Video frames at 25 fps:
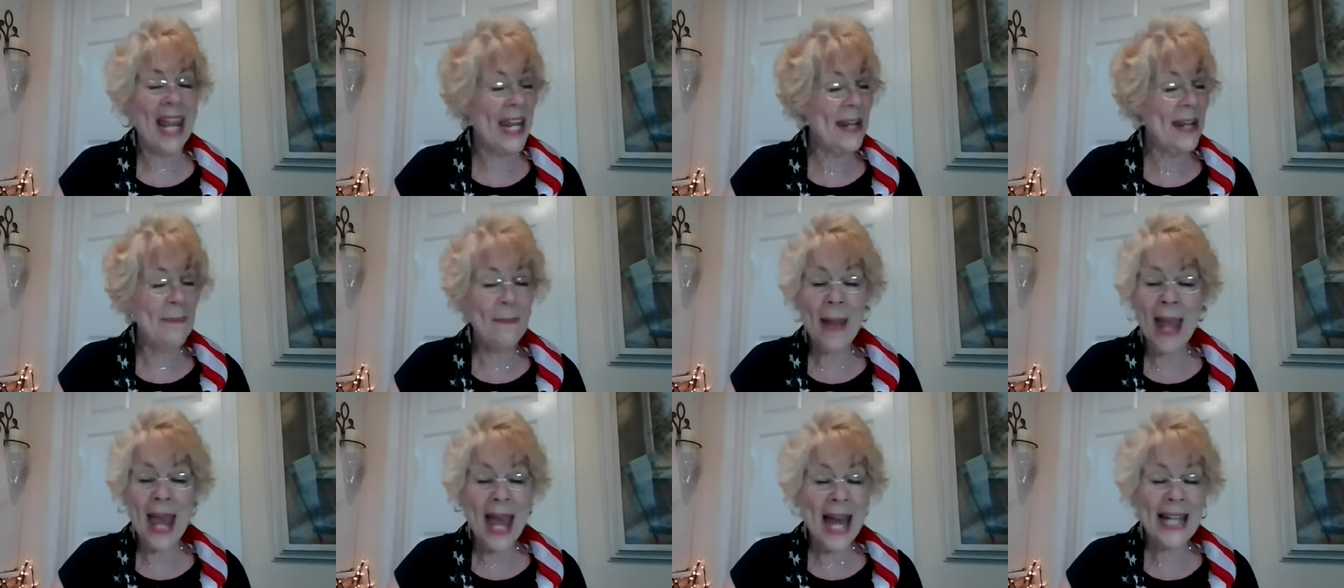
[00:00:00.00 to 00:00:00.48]

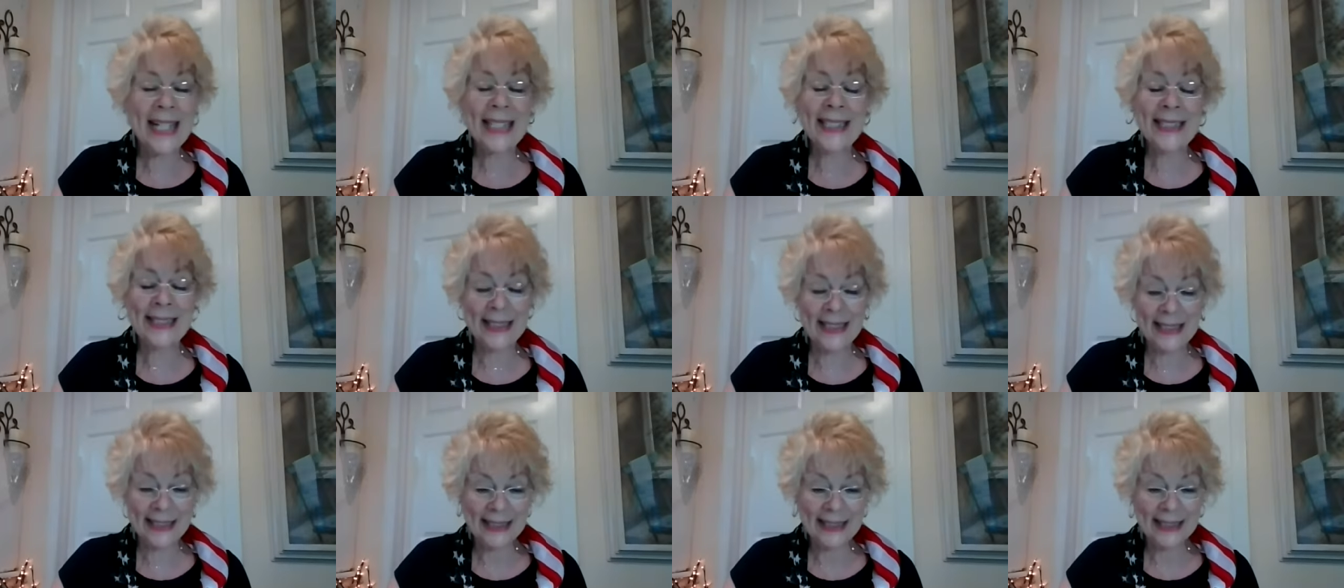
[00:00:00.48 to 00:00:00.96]

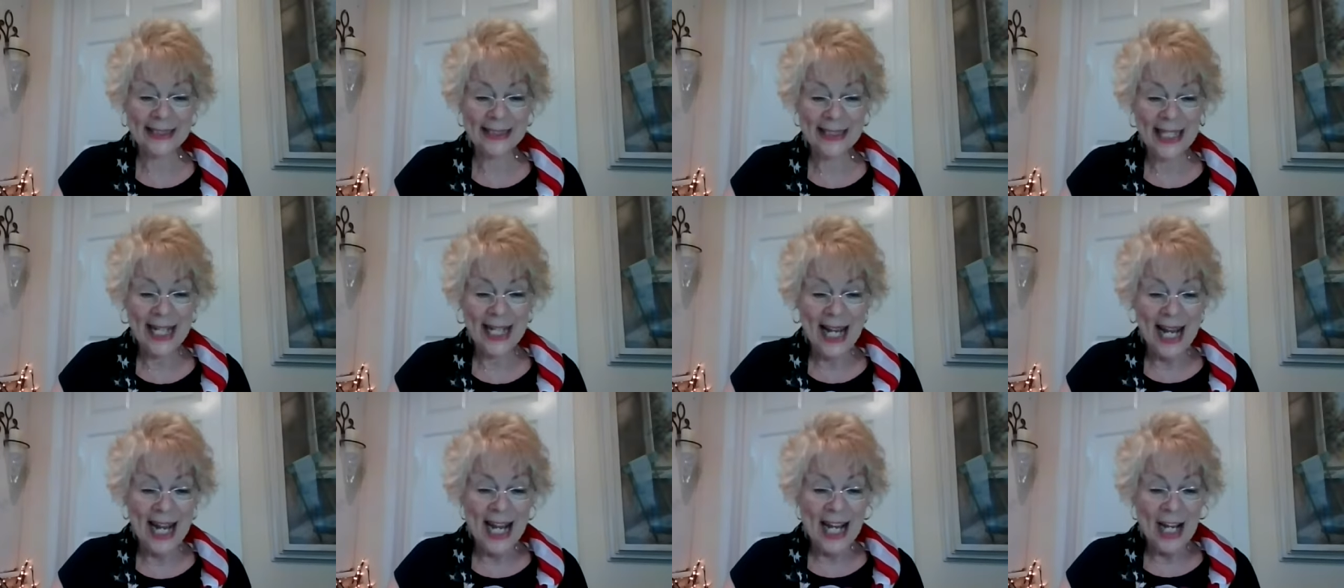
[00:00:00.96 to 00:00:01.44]
Amen.
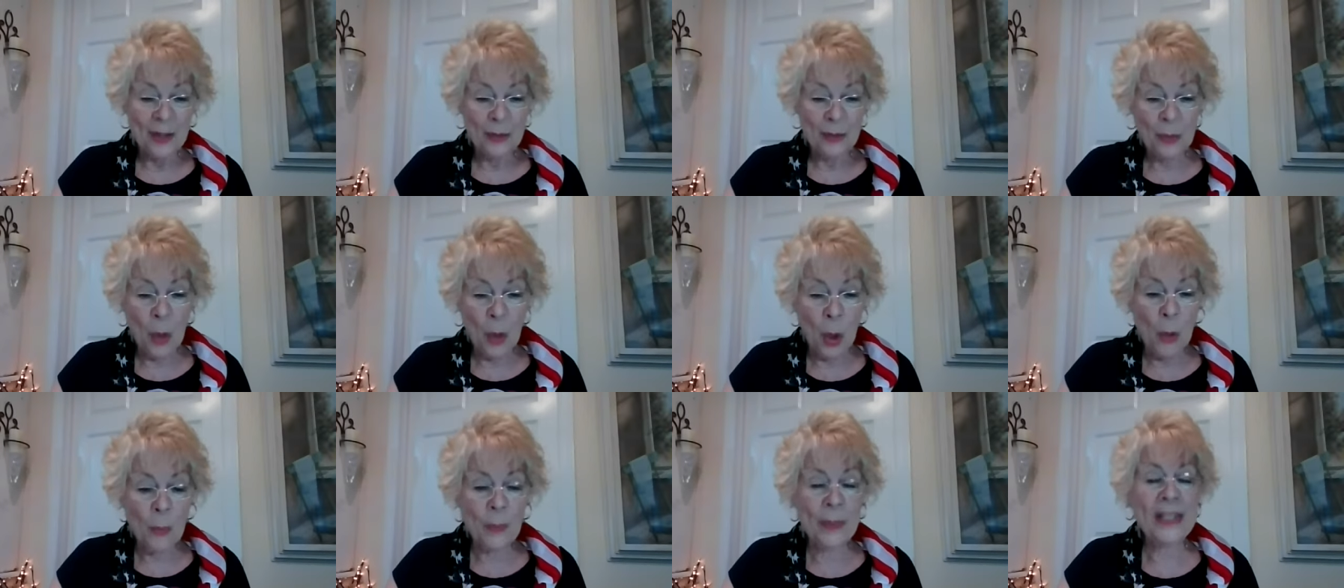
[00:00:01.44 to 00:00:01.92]

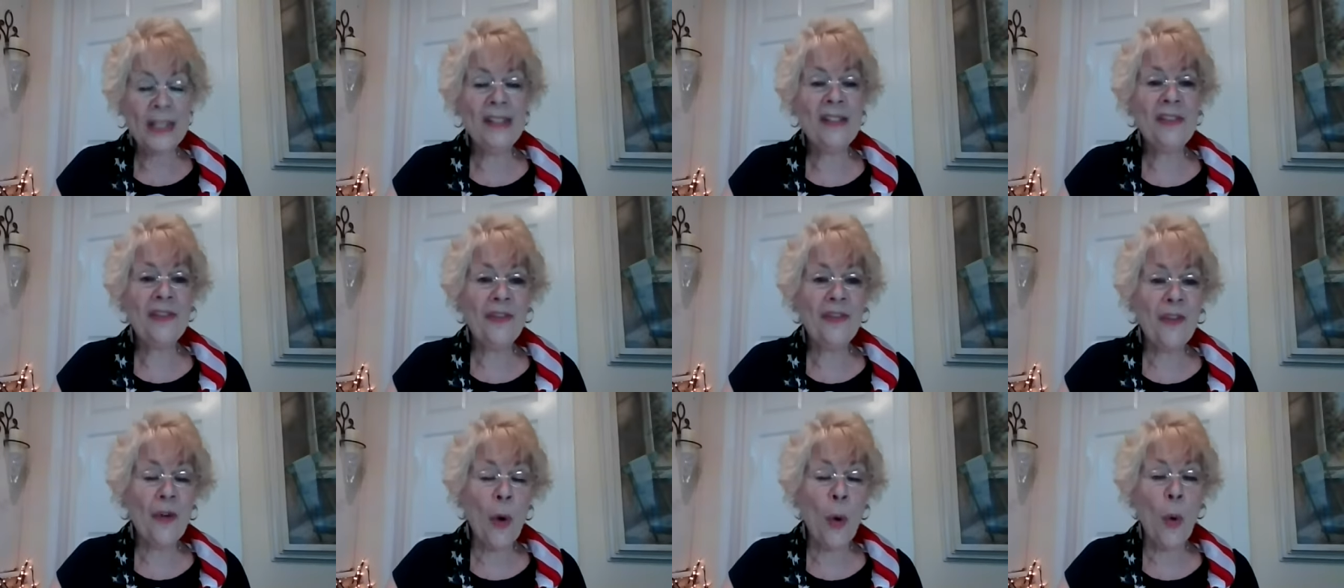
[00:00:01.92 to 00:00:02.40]

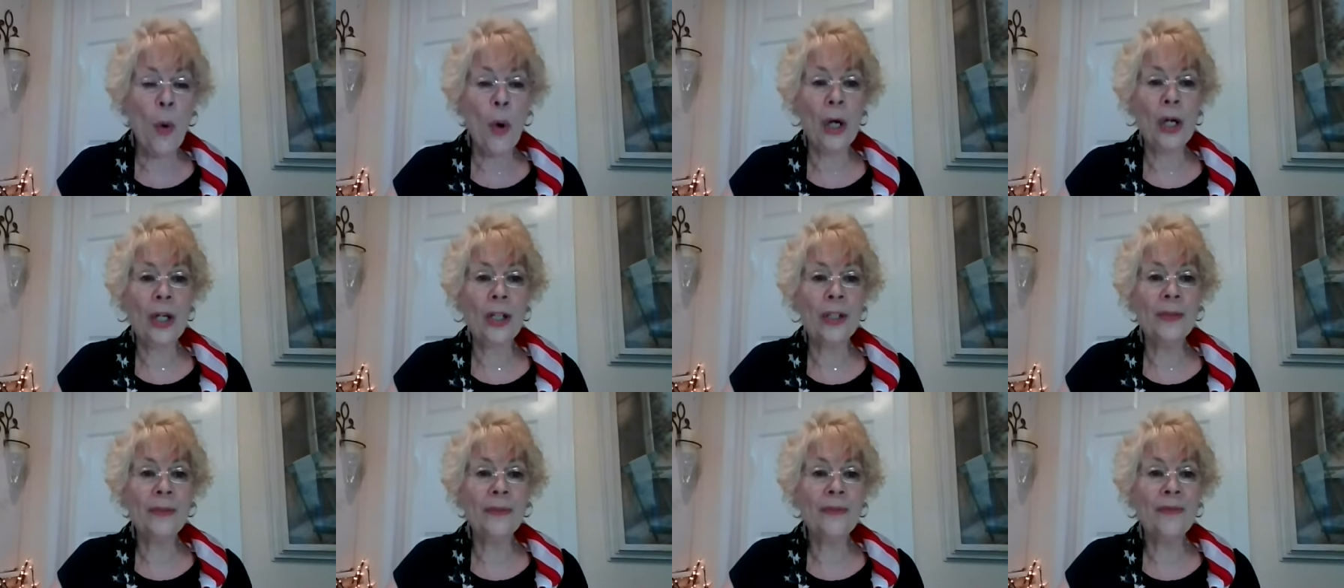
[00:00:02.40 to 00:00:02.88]
Romans
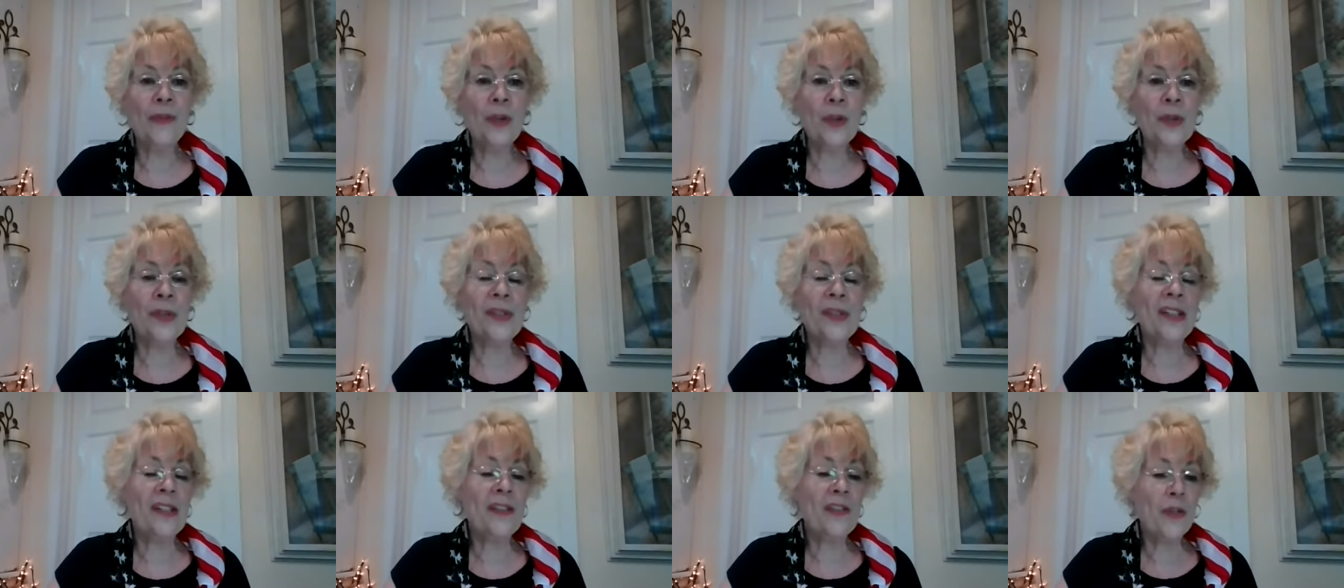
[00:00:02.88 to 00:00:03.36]
4,
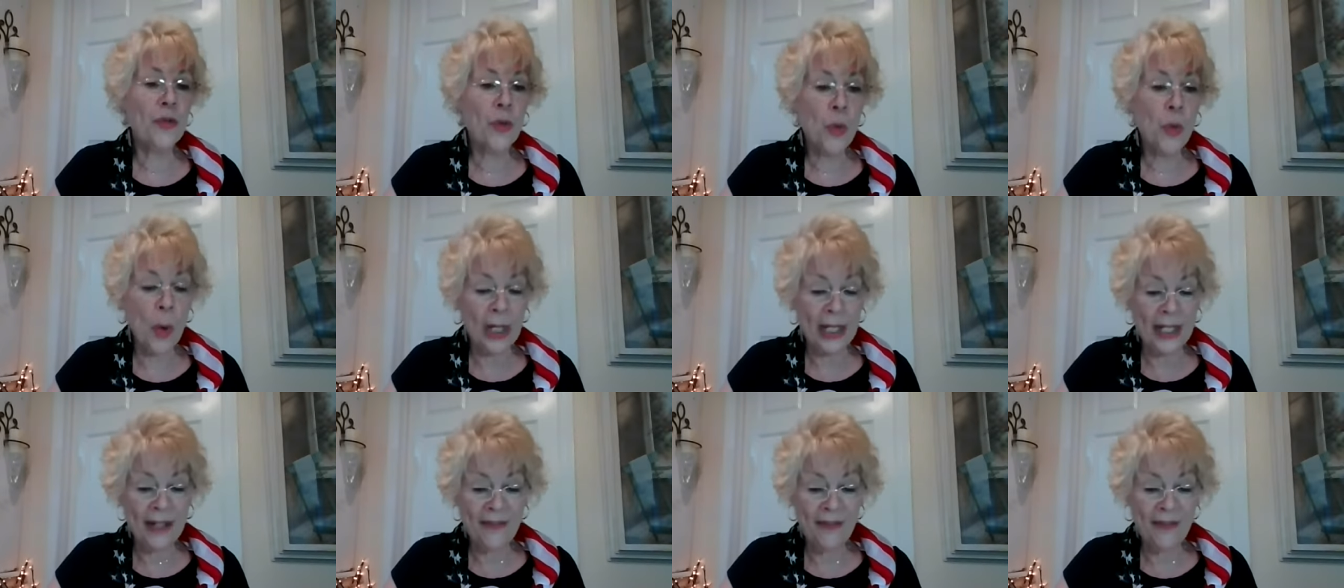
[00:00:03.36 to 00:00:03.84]
verses
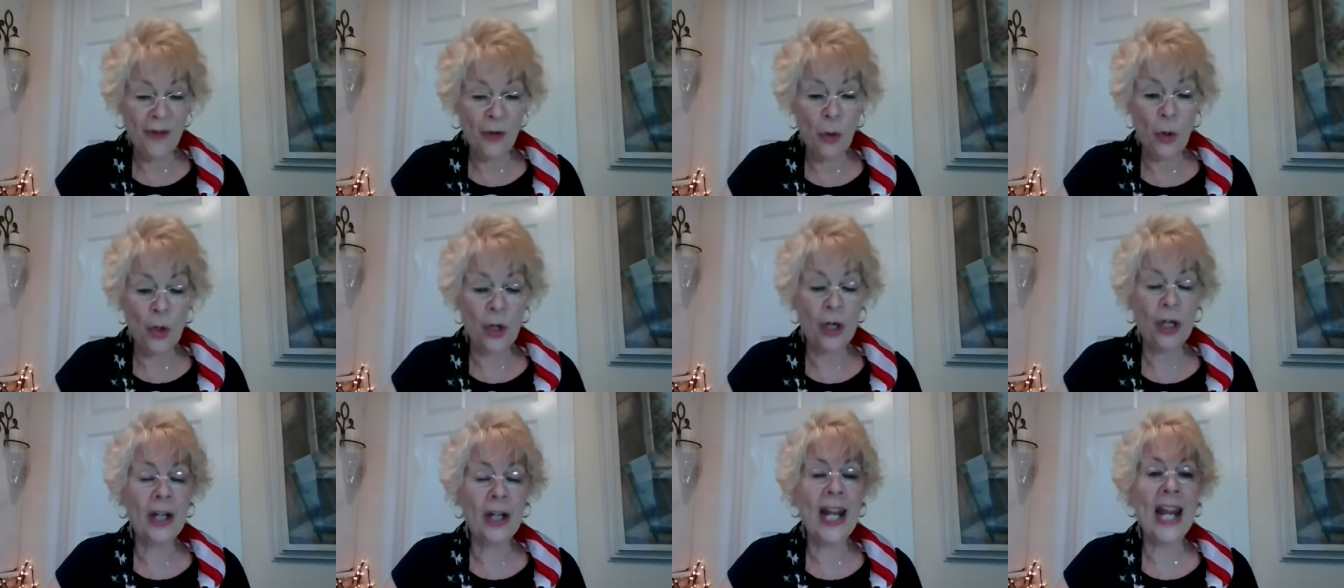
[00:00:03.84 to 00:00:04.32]

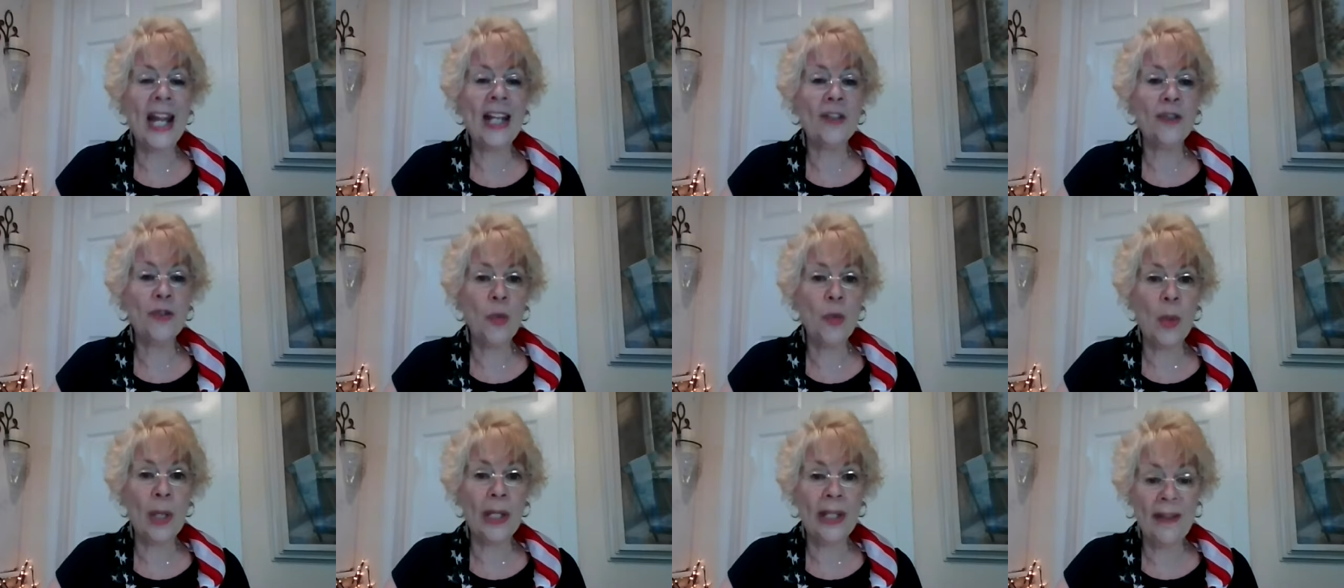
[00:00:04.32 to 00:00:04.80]
24
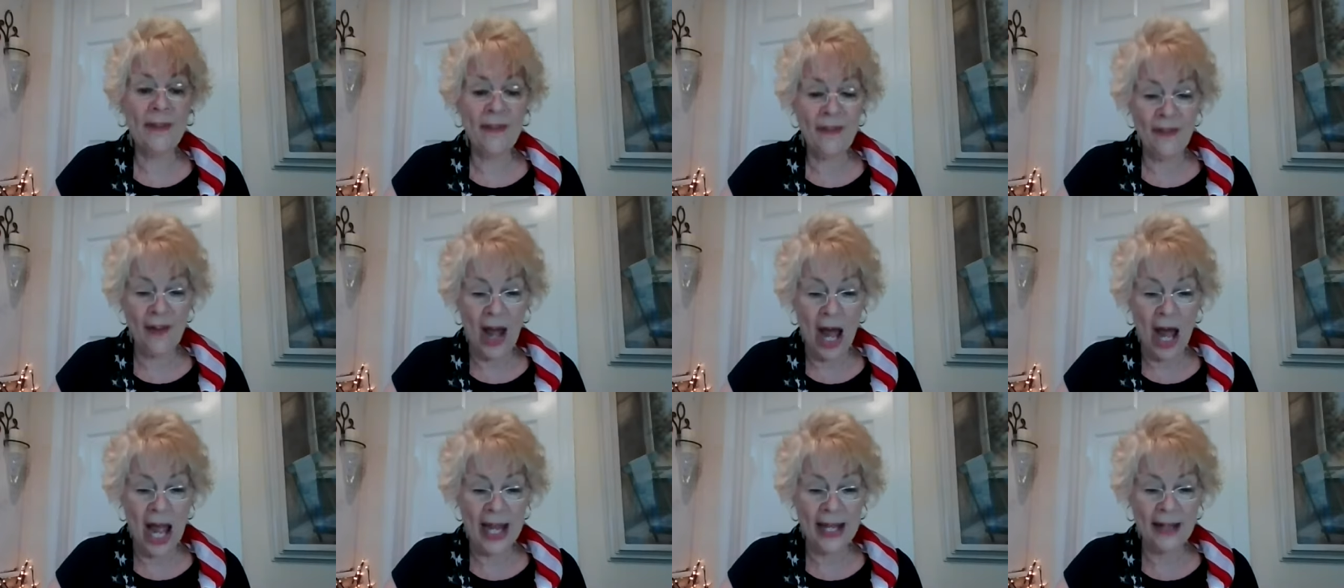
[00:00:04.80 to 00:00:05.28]
and
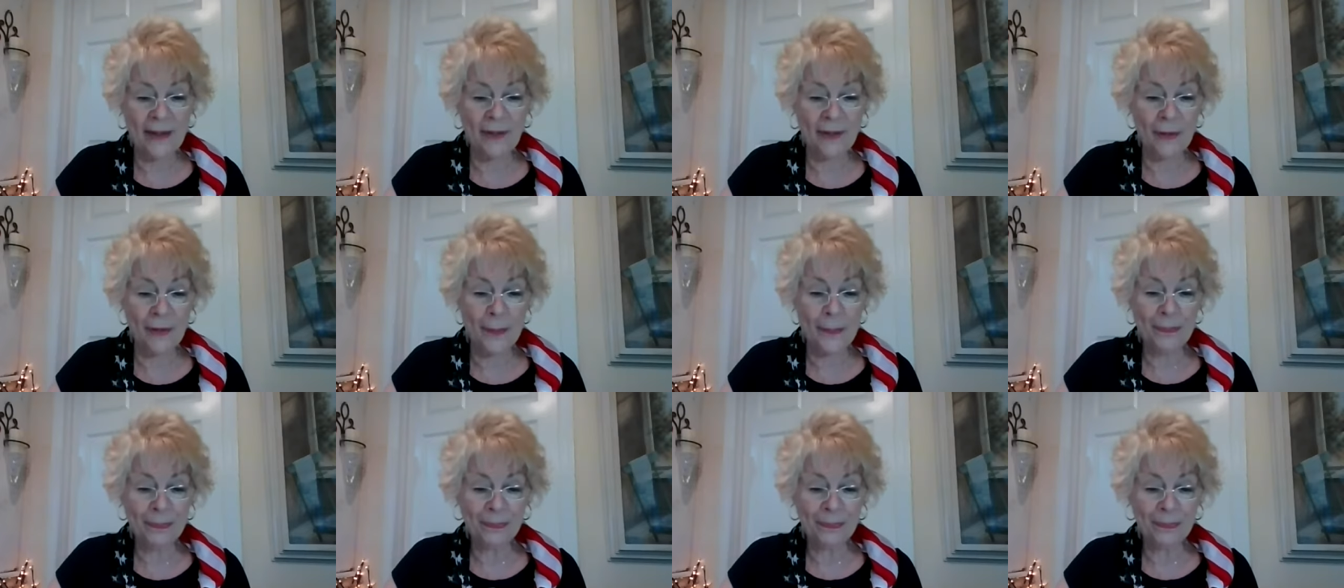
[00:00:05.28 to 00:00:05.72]
25.